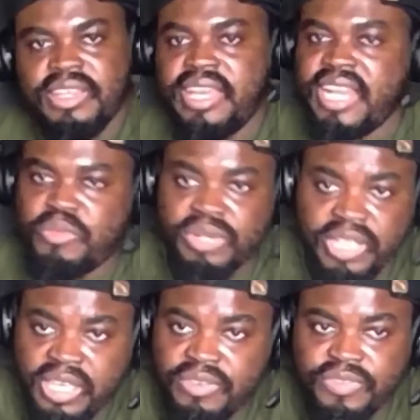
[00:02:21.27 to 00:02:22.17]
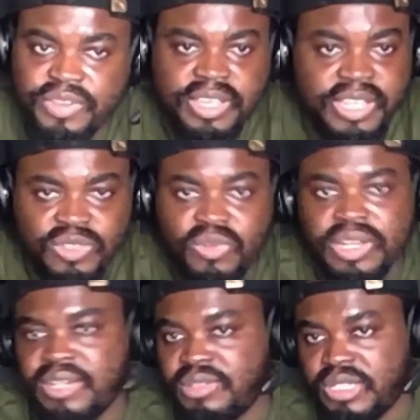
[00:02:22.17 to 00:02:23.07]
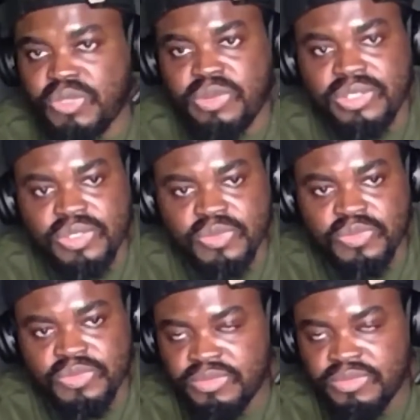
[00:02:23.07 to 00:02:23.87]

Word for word: And I believe he's going to kill this one too.